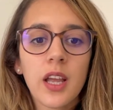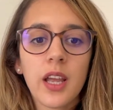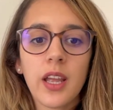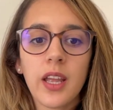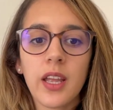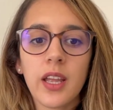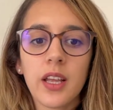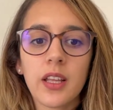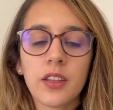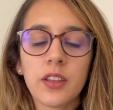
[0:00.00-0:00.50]

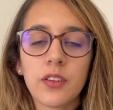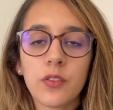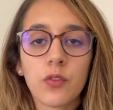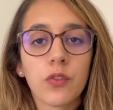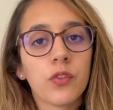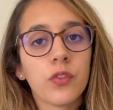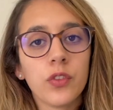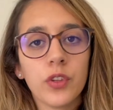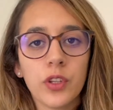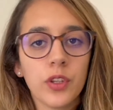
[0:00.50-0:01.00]
And
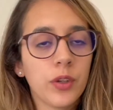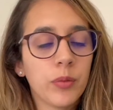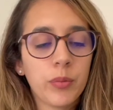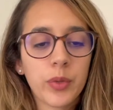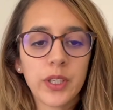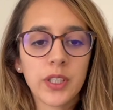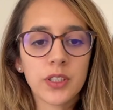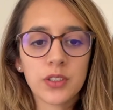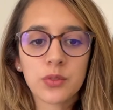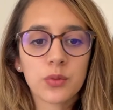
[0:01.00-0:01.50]
the
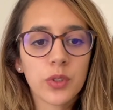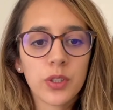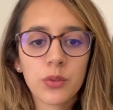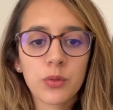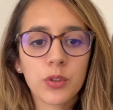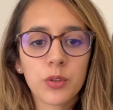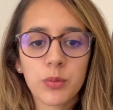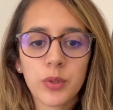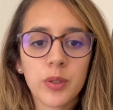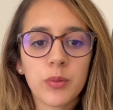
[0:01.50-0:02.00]
biggest one
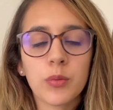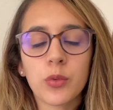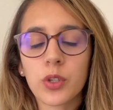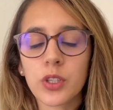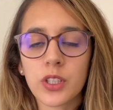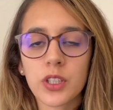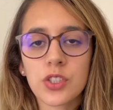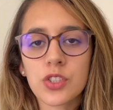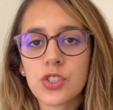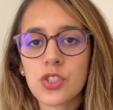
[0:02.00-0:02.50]
would be
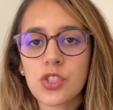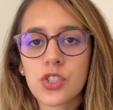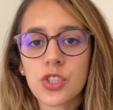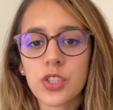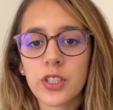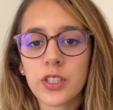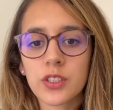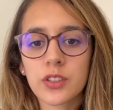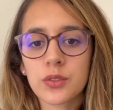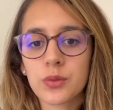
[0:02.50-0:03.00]
mortgage
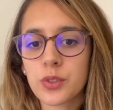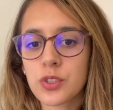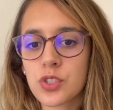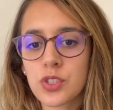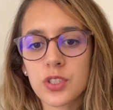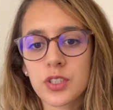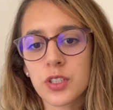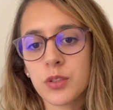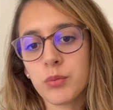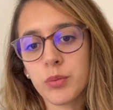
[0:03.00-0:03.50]
insurance, which
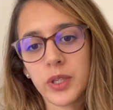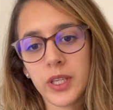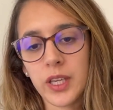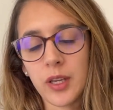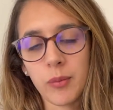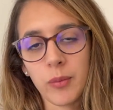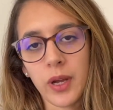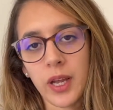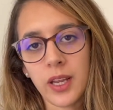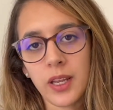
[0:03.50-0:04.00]
is the
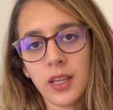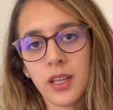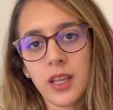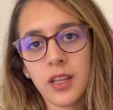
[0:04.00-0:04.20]
PMI.